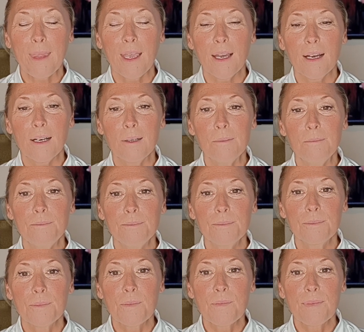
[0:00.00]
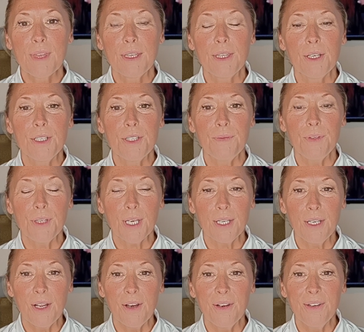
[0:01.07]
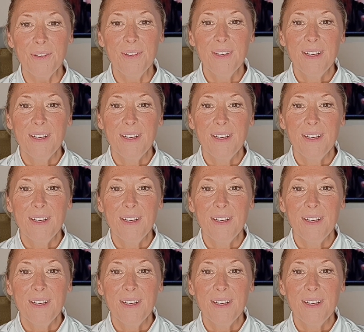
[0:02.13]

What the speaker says: Those of you that know